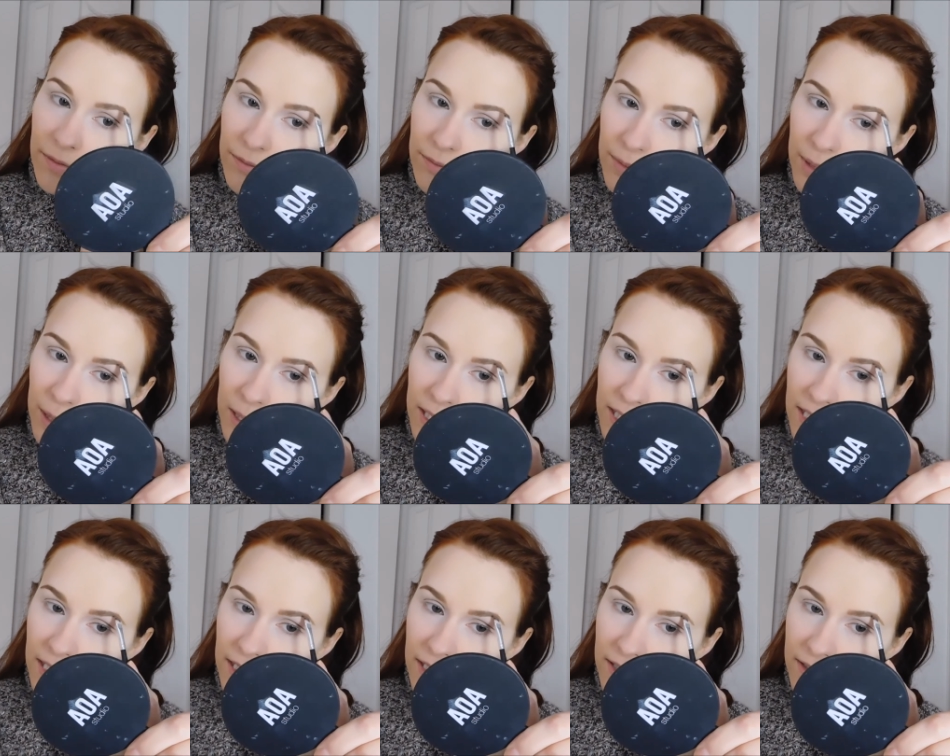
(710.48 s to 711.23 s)

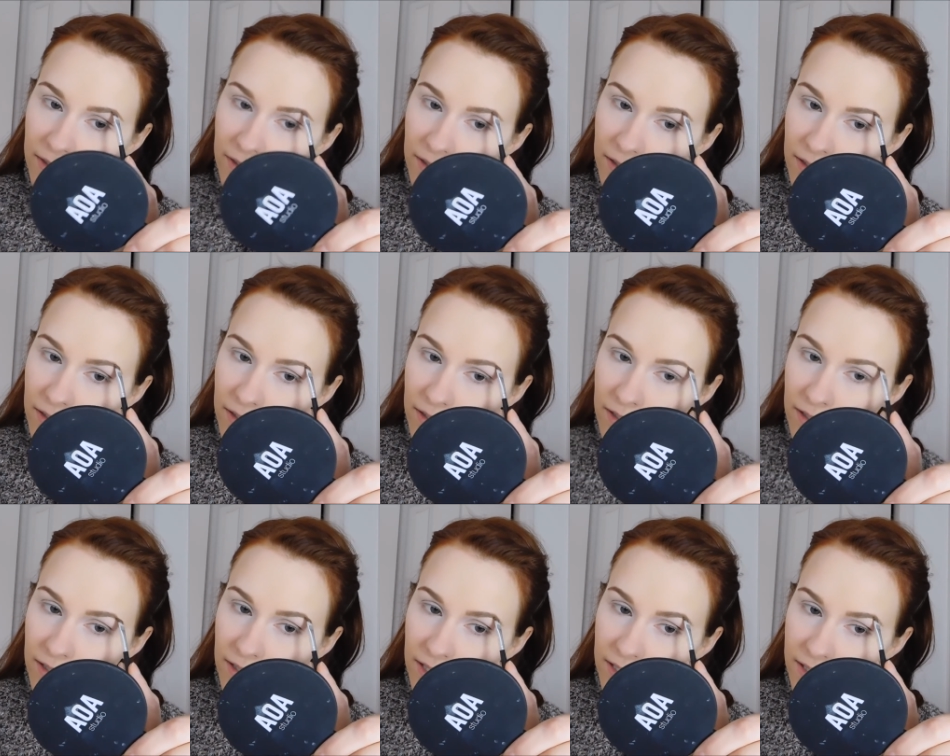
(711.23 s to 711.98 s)
really
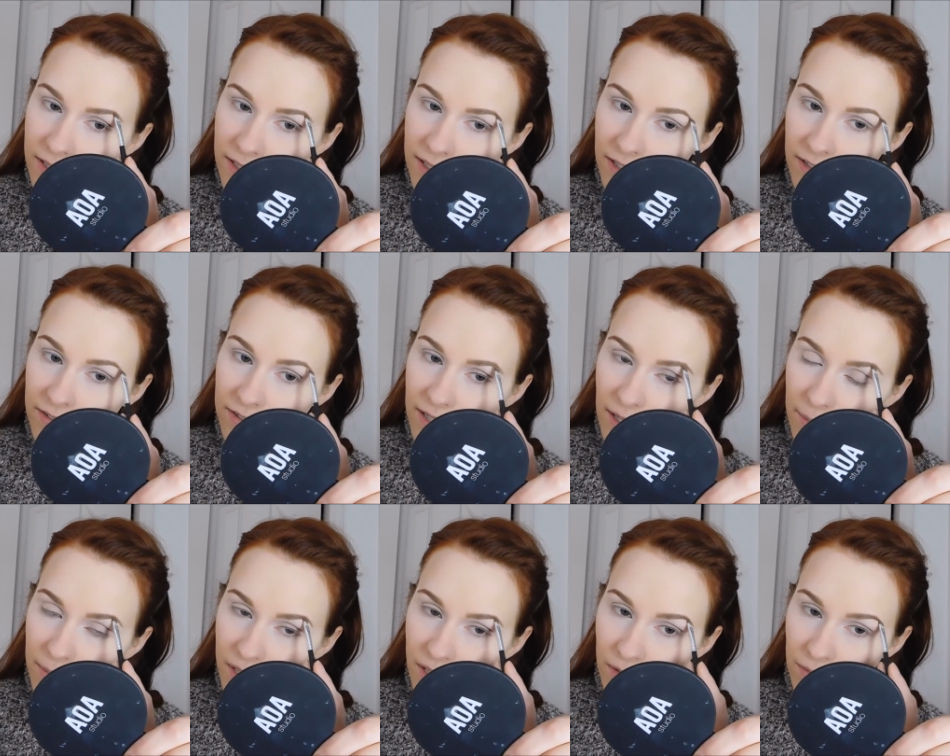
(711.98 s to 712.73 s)
considered
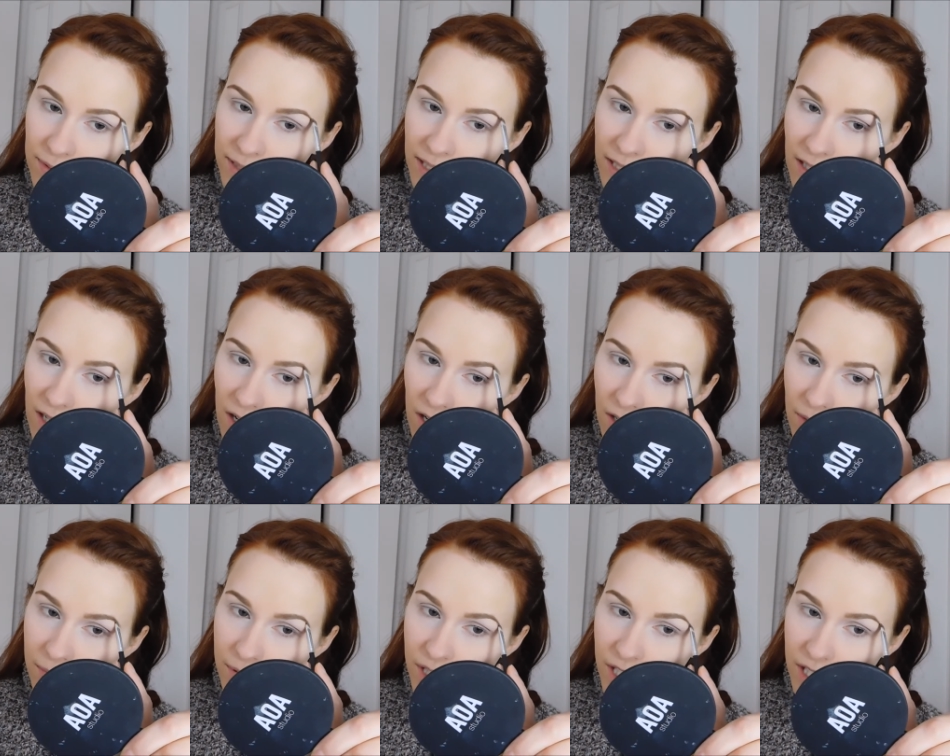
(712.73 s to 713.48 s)
them as a real
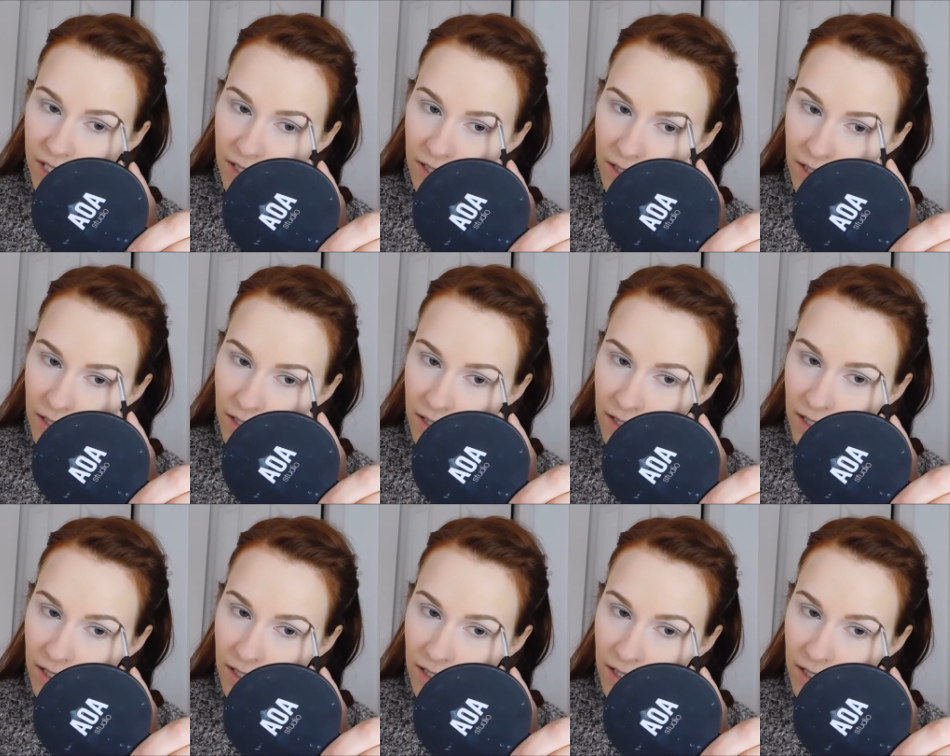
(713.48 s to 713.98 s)
option